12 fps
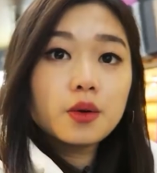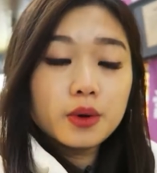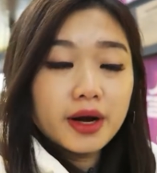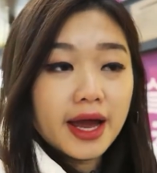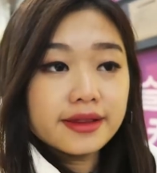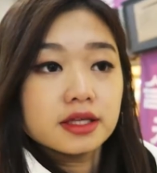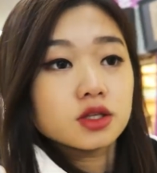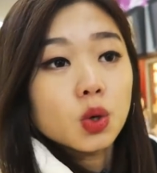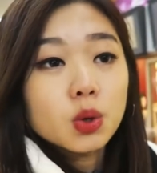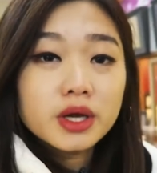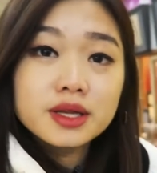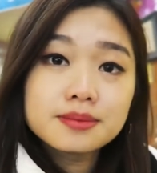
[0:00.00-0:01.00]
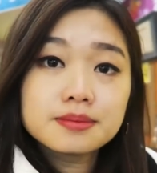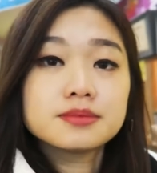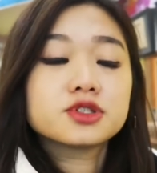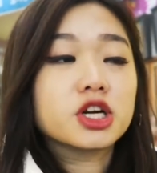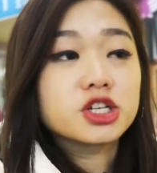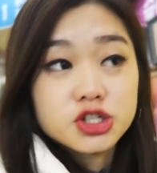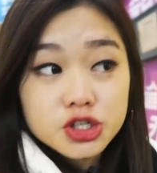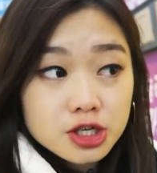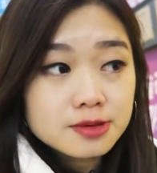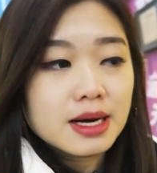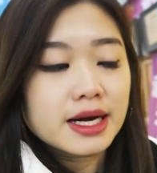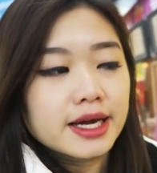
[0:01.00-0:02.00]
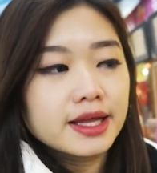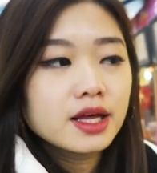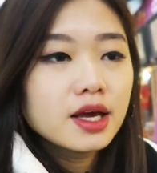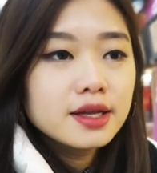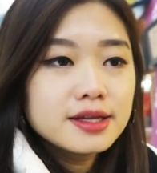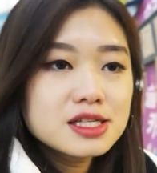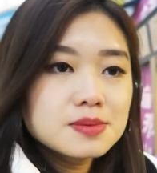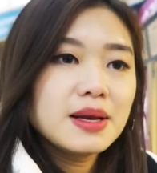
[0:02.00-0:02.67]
we're at the Tongin traditional market. This